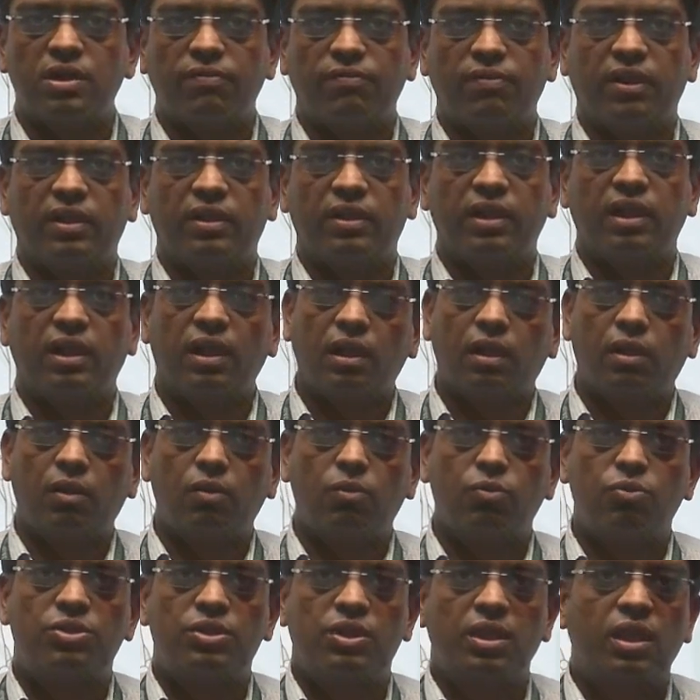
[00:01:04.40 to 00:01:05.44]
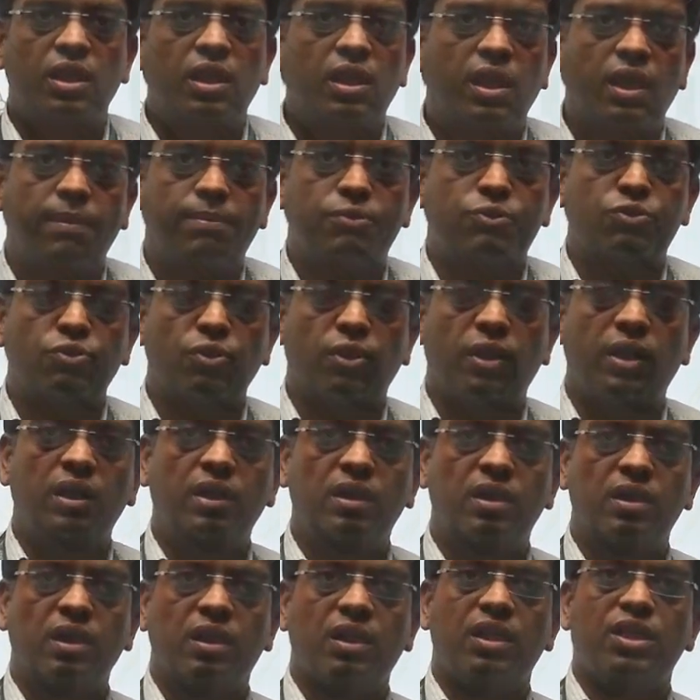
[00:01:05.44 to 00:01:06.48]
affected includes the hip
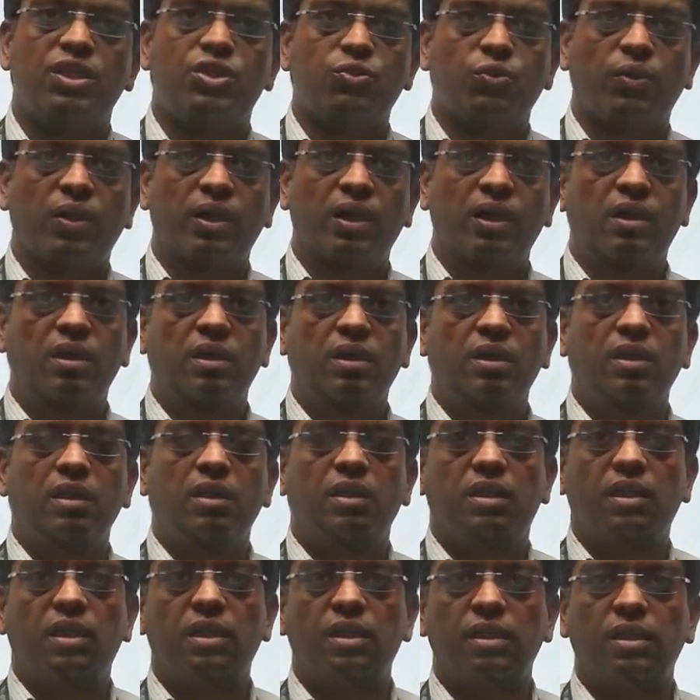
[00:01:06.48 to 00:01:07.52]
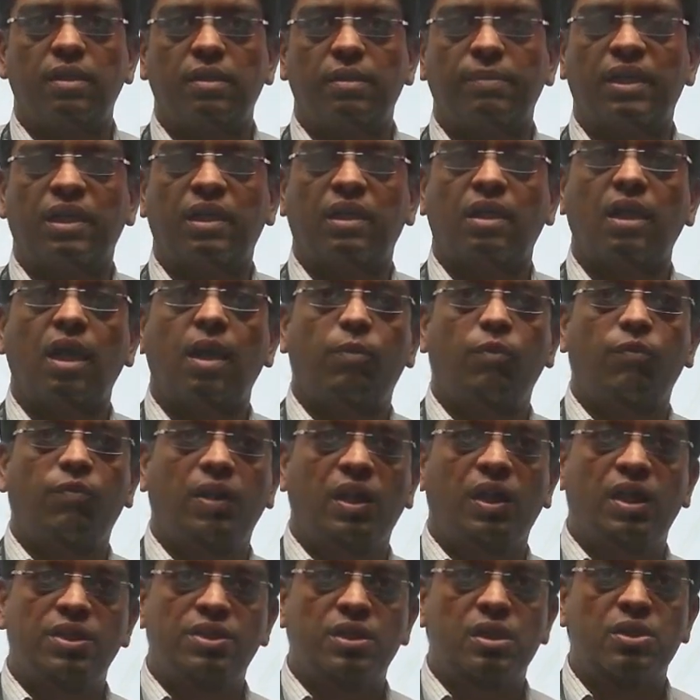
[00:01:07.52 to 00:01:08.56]
joint, the knee joint, the
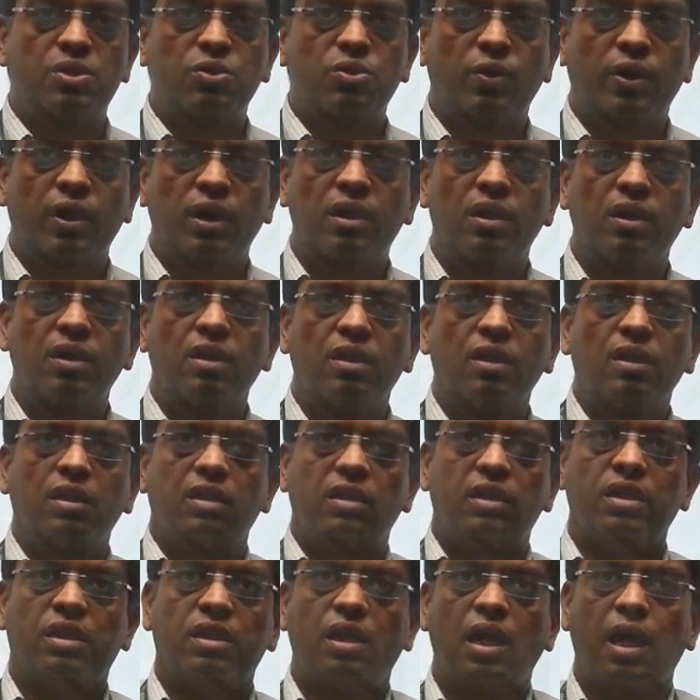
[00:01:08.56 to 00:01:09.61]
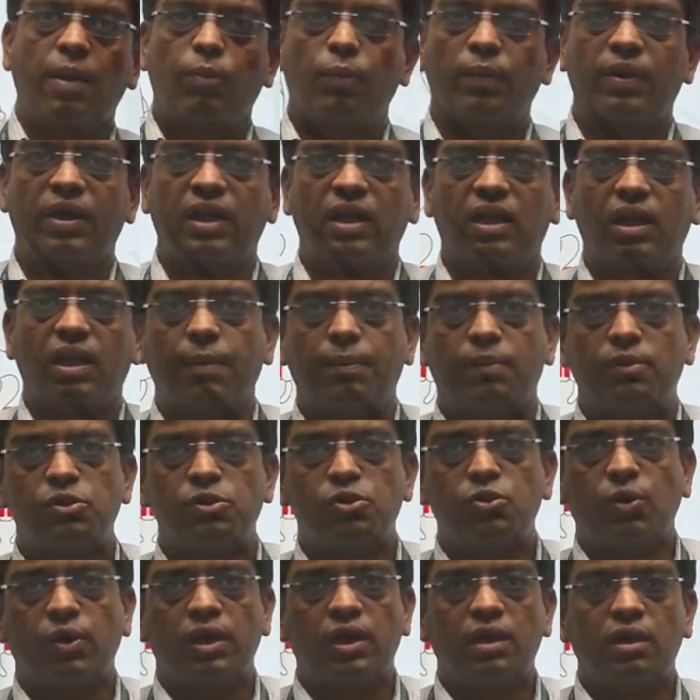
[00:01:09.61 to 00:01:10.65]
metacarpophalangeal joint, the carpometacarpal
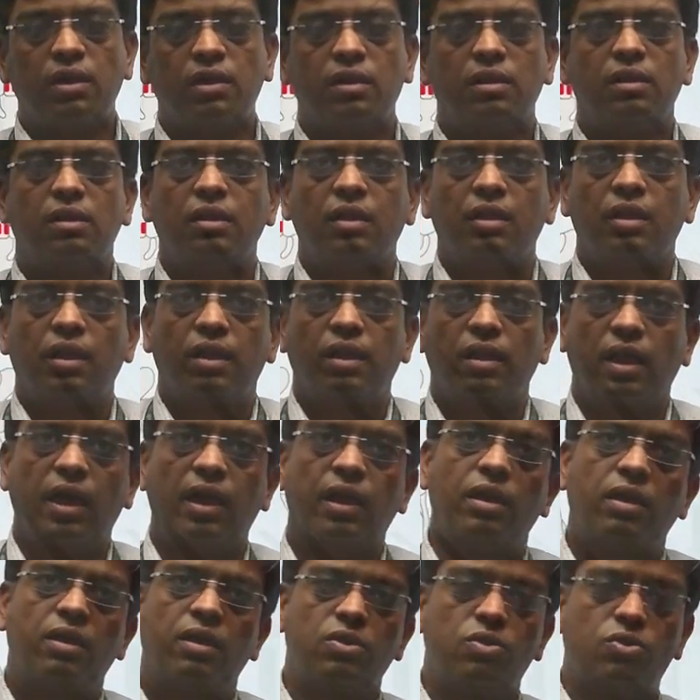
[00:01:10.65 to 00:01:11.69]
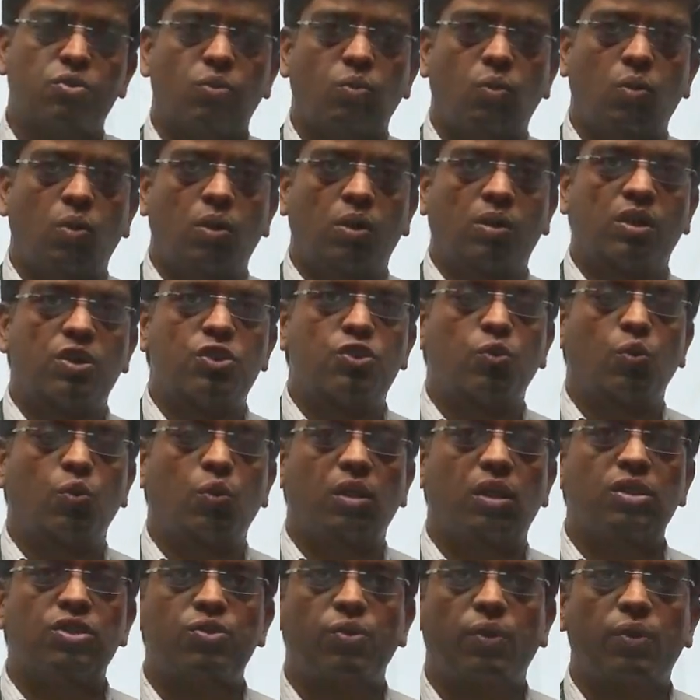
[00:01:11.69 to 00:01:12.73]
joint, and so on, the
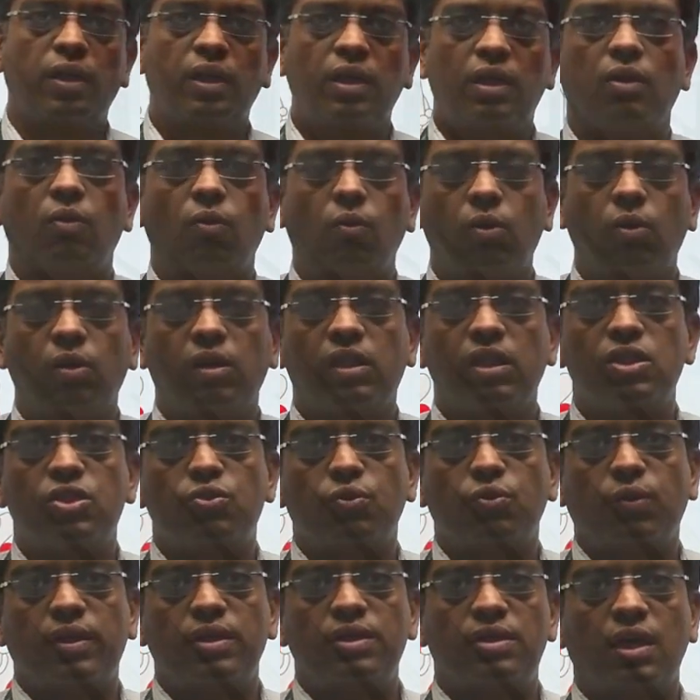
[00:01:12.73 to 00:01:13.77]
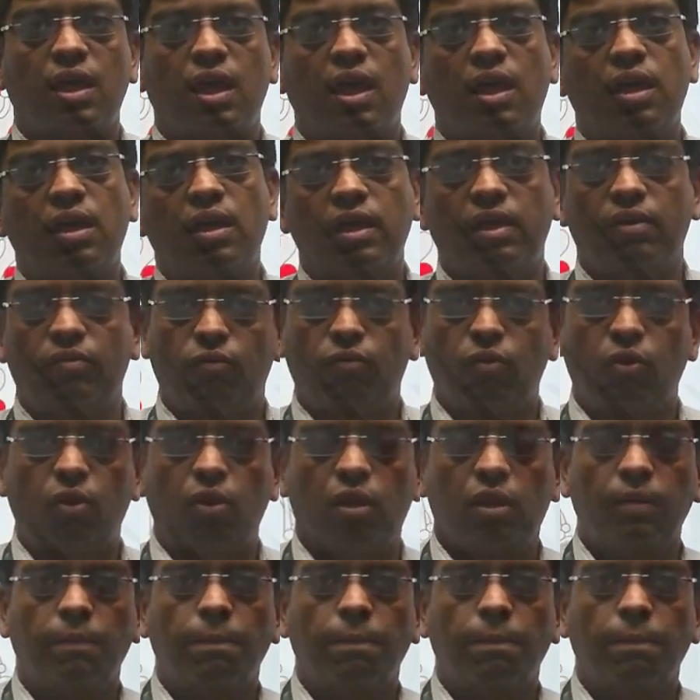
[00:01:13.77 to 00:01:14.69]
shoulder joint. All these joints are involved.